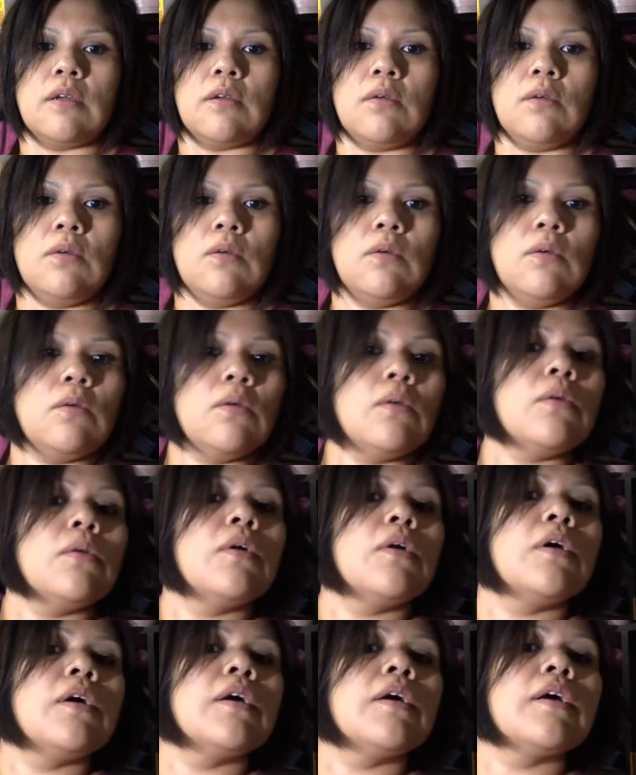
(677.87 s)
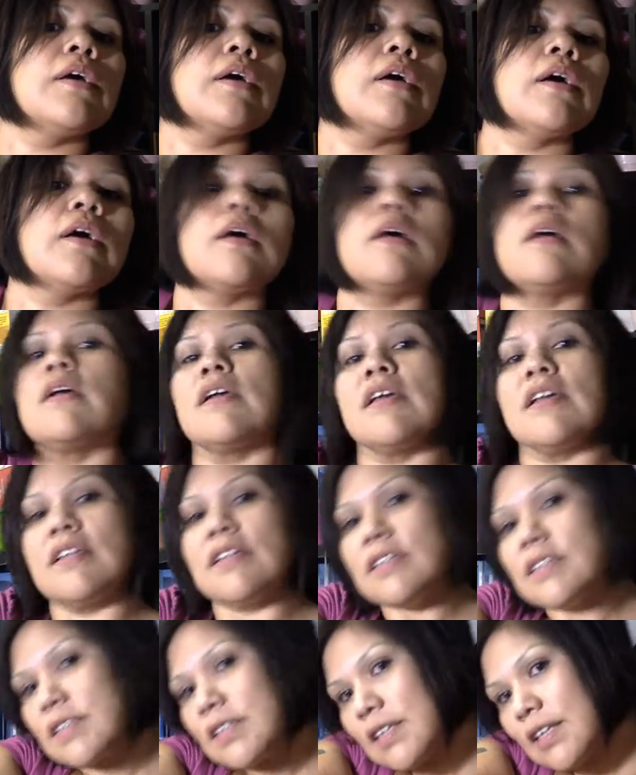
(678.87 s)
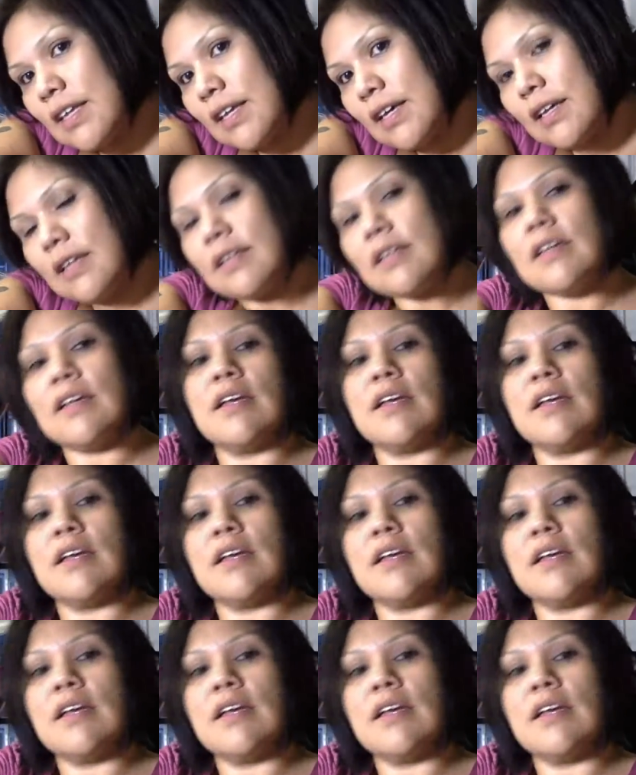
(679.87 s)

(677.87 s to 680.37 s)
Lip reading: Can you see that?